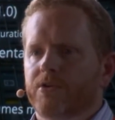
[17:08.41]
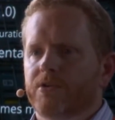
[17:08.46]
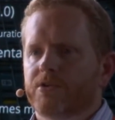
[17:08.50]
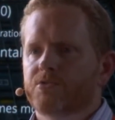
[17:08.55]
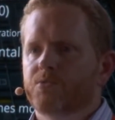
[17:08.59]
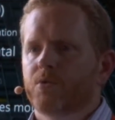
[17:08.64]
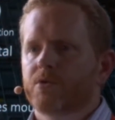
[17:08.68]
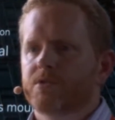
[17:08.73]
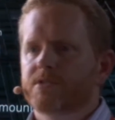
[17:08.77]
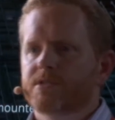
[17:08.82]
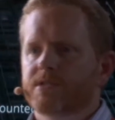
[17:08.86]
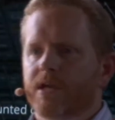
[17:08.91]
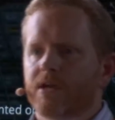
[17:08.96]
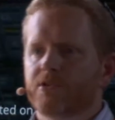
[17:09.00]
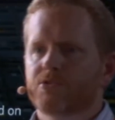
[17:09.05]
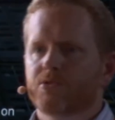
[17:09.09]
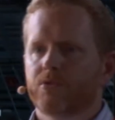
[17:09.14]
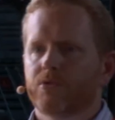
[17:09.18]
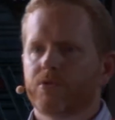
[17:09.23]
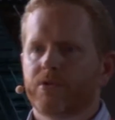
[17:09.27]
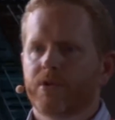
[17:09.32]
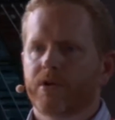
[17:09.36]
There's one
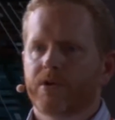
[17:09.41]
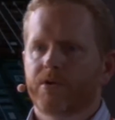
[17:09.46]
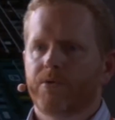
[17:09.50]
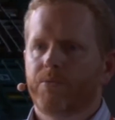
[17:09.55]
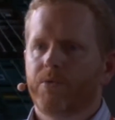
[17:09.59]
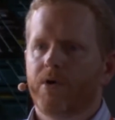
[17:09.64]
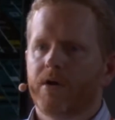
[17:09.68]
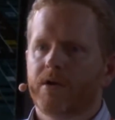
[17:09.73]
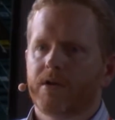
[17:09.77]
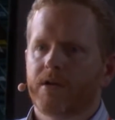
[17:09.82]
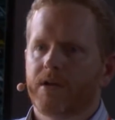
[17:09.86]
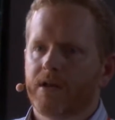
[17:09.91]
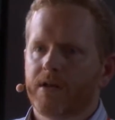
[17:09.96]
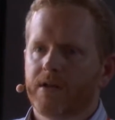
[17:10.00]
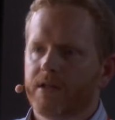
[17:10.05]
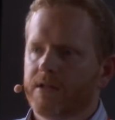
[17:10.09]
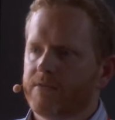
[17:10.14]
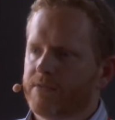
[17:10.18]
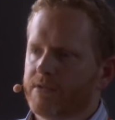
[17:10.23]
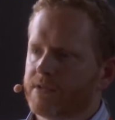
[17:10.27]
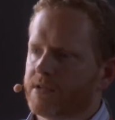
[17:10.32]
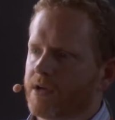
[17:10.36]
scheduler that can run at any
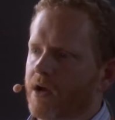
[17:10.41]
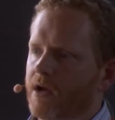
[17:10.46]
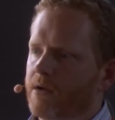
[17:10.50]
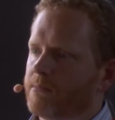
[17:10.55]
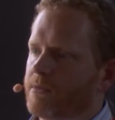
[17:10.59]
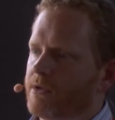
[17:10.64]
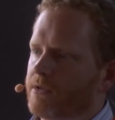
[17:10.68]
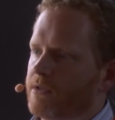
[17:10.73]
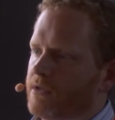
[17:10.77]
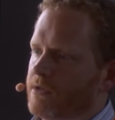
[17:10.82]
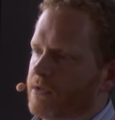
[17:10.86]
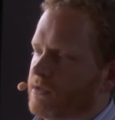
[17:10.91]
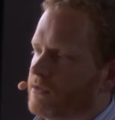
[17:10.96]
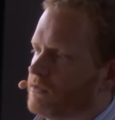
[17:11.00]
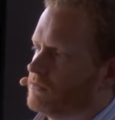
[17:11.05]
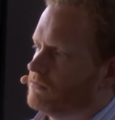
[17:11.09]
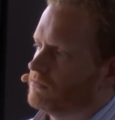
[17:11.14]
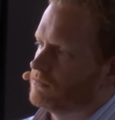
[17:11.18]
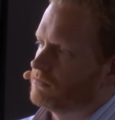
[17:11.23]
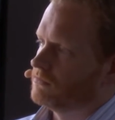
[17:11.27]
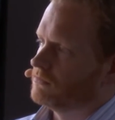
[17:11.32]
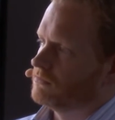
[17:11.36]
given time
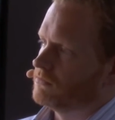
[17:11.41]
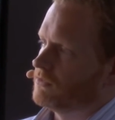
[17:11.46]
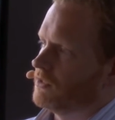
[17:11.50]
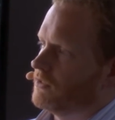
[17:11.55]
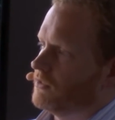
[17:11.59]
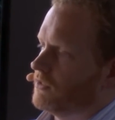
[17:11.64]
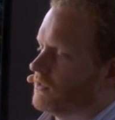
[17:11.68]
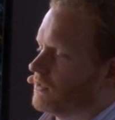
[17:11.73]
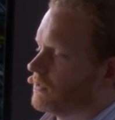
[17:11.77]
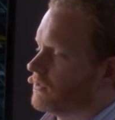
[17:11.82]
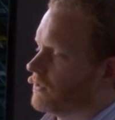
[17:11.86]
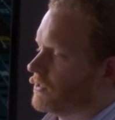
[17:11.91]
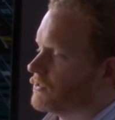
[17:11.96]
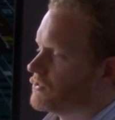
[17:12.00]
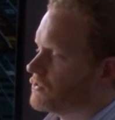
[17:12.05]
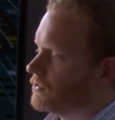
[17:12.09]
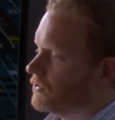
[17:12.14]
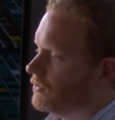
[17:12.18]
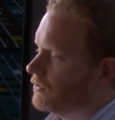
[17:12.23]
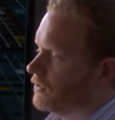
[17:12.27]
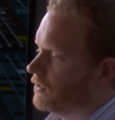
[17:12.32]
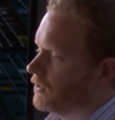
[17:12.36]
in the
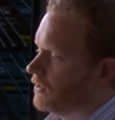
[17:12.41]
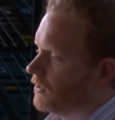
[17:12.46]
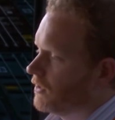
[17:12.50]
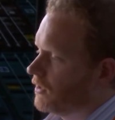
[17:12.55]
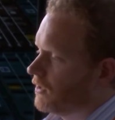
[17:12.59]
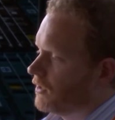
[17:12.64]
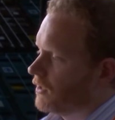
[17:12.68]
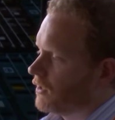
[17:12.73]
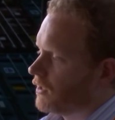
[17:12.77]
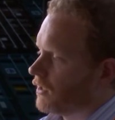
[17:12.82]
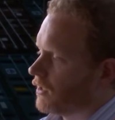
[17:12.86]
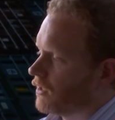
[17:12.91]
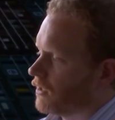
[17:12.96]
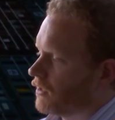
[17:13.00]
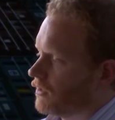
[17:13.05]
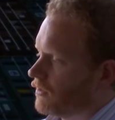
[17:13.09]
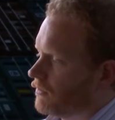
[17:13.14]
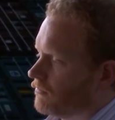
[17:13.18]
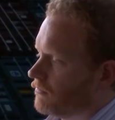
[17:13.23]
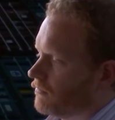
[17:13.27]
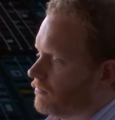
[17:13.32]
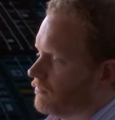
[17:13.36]
cluster.
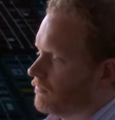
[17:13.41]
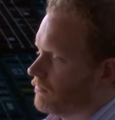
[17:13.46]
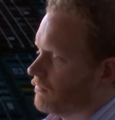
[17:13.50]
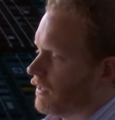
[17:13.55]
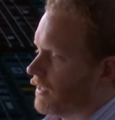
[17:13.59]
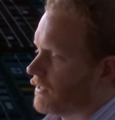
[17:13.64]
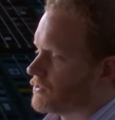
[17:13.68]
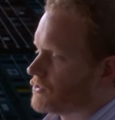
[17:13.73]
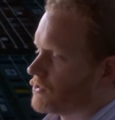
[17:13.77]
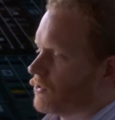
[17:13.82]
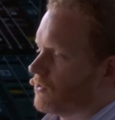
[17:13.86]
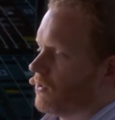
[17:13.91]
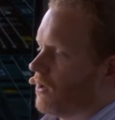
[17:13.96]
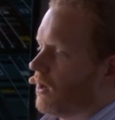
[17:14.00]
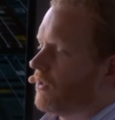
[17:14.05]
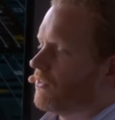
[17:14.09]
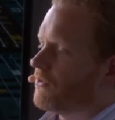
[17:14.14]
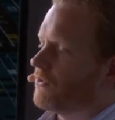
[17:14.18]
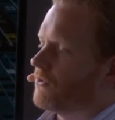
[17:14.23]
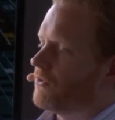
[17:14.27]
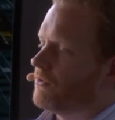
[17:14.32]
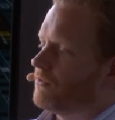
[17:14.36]
And so
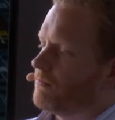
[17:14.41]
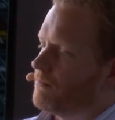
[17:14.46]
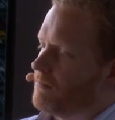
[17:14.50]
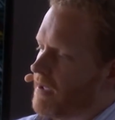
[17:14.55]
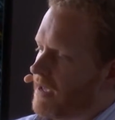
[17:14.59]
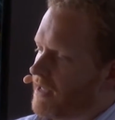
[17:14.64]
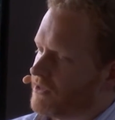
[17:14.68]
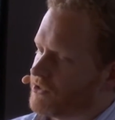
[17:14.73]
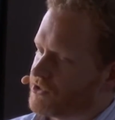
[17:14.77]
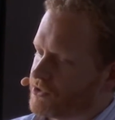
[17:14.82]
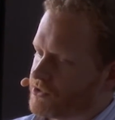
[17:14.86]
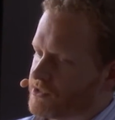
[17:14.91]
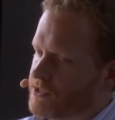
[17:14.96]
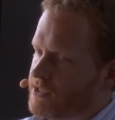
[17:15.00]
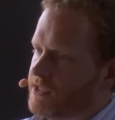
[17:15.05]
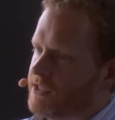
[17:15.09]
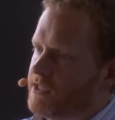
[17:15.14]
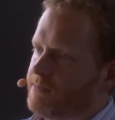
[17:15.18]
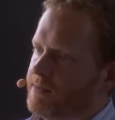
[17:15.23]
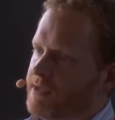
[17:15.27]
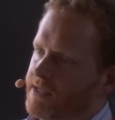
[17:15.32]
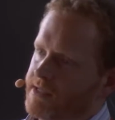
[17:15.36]
other managers
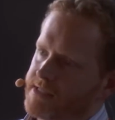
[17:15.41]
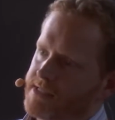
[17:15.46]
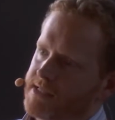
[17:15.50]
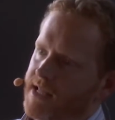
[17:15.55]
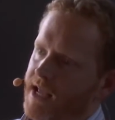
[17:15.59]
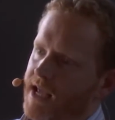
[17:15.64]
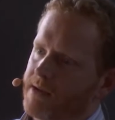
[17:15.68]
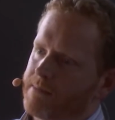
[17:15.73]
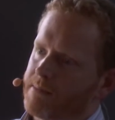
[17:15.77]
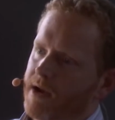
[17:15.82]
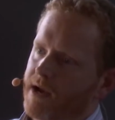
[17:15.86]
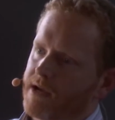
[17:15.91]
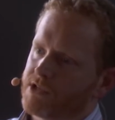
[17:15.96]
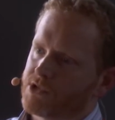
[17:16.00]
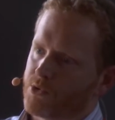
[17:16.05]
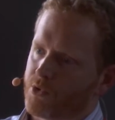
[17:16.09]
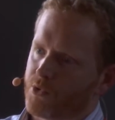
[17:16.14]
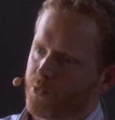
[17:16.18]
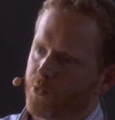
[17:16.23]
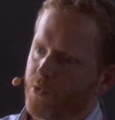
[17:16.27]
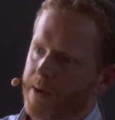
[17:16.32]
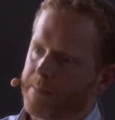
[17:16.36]
need to be in standby,
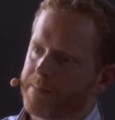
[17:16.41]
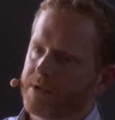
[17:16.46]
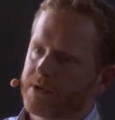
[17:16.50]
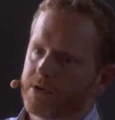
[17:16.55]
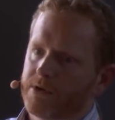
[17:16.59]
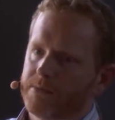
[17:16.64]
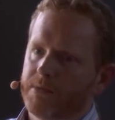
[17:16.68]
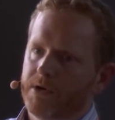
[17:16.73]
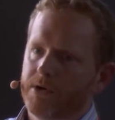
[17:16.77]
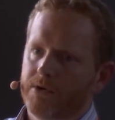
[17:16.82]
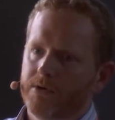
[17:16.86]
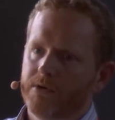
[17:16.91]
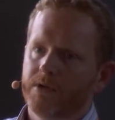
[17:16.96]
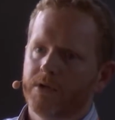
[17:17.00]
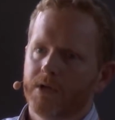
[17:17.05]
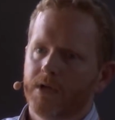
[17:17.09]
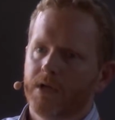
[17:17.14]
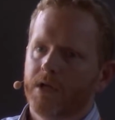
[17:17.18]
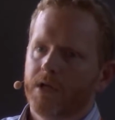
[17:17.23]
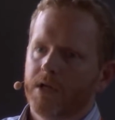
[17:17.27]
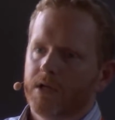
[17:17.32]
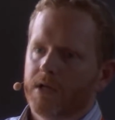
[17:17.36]
sort of replica mode,
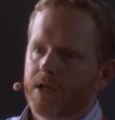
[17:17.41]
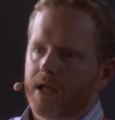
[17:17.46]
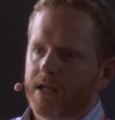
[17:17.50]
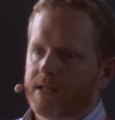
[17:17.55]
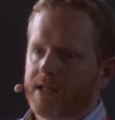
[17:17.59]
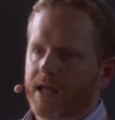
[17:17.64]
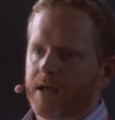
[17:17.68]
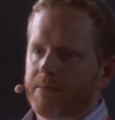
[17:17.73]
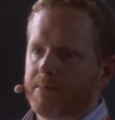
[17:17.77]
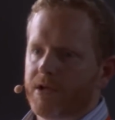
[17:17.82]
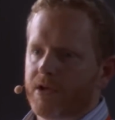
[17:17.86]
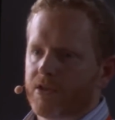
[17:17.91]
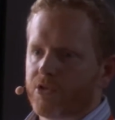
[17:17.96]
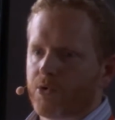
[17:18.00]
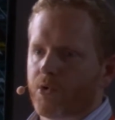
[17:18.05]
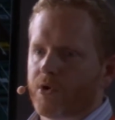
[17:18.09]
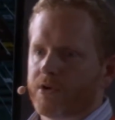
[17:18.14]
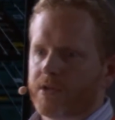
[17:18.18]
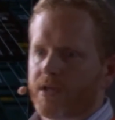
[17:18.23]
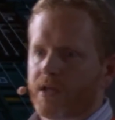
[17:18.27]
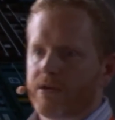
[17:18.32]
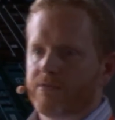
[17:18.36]
and can't be
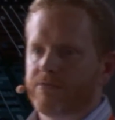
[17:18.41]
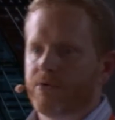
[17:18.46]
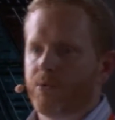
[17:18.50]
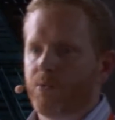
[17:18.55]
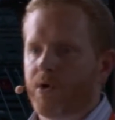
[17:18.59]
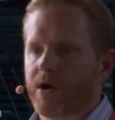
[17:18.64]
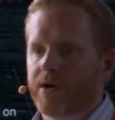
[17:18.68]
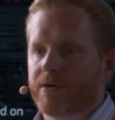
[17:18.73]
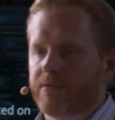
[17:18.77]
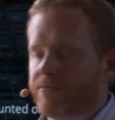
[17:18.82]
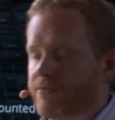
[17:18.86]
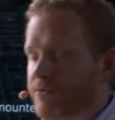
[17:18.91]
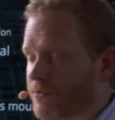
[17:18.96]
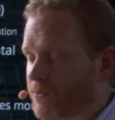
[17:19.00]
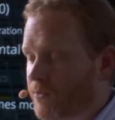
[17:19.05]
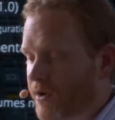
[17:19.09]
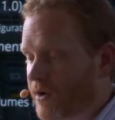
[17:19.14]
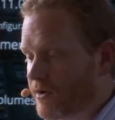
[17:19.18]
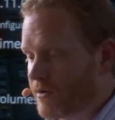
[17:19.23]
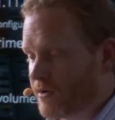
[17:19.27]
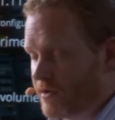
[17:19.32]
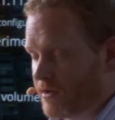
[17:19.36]
authoritative for
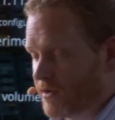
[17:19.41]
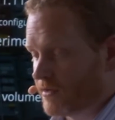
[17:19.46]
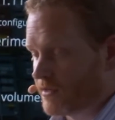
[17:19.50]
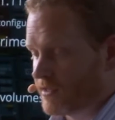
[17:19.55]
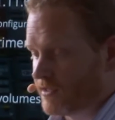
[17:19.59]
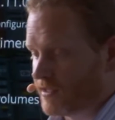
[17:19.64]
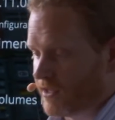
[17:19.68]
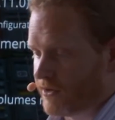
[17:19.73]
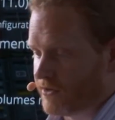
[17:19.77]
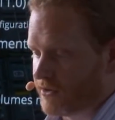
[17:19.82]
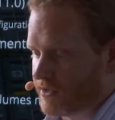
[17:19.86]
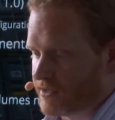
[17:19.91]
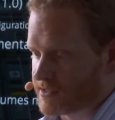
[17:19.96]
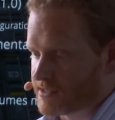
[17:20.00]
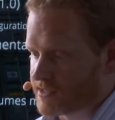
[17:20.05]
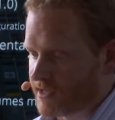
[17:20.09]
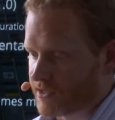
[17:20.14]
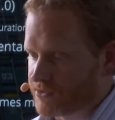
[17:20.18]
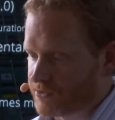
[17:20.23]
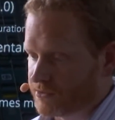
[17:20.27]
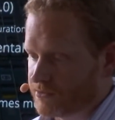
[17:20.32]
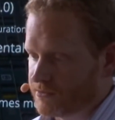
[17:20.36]
where a container gets
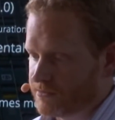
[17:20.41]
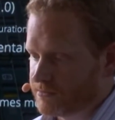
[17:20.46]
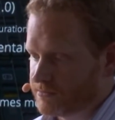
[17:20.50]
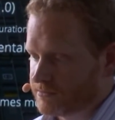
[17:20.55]
scheduled.